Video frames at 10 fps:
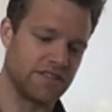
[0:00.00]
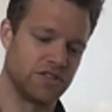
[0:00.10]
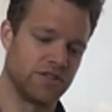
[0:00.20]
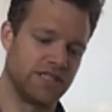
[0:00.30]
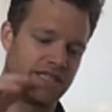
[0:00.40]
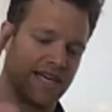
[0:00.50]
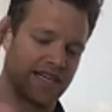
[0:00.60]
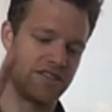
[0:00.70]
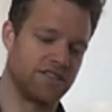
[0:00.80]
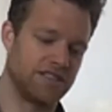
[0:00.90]
so that
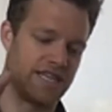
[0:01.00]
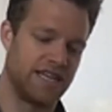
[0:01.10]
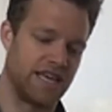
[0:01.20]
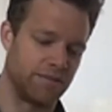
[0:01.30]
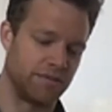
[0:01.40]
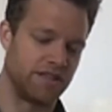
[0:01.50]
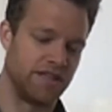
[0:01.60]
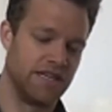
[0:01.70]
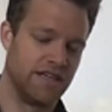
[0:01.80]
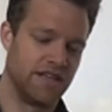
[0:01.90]
Tecton is then able
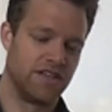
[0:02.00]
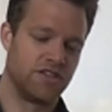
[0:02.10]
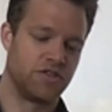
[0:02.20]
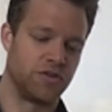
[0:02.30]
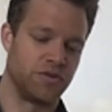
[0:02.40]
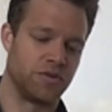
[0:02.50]
to